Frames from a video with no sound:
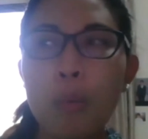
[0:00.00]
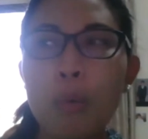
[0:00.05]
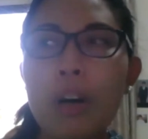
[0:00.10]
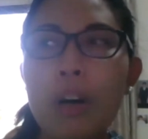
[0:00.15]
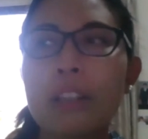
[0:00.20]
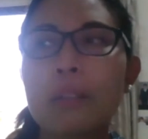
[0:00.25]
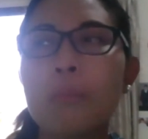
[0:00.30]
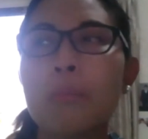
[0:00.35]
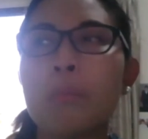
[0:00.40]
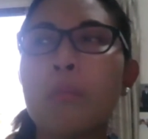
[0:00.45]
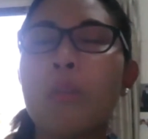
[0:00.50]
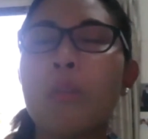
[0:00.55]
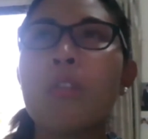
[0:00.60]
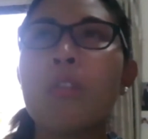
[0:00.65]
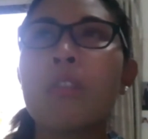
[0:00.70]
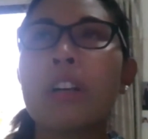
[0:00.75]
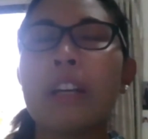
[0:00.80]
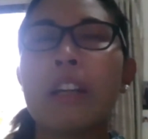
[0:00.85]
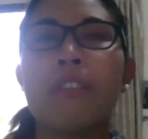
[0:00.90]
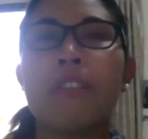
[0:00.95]
What
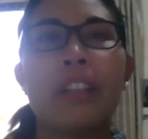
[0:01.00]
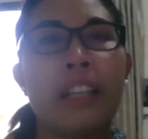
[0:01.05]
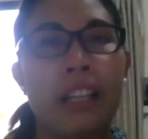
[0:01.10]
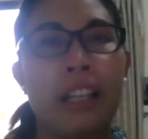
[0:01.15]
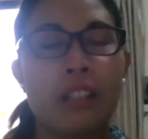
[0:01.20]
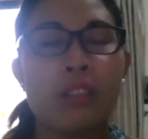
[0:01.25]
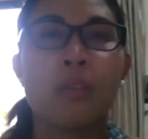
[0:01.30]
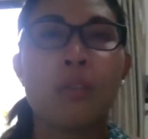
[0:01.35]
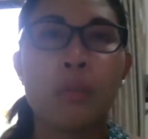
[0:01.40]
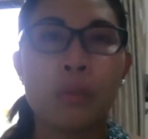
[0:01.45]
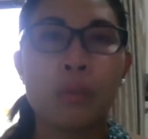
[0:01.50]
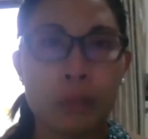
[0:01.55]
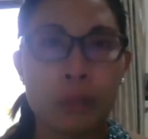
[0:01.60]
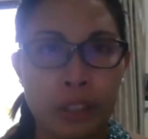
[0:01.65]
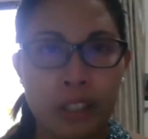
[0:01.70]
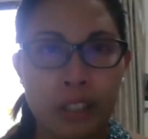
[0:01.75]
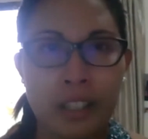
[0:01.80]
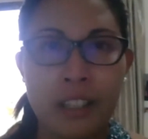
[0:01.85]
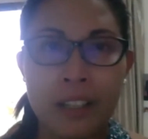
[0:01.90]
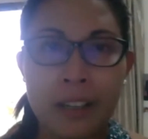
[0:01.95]
more if he gets
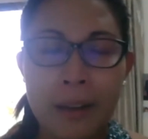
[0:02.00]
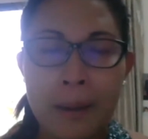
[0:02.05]
older?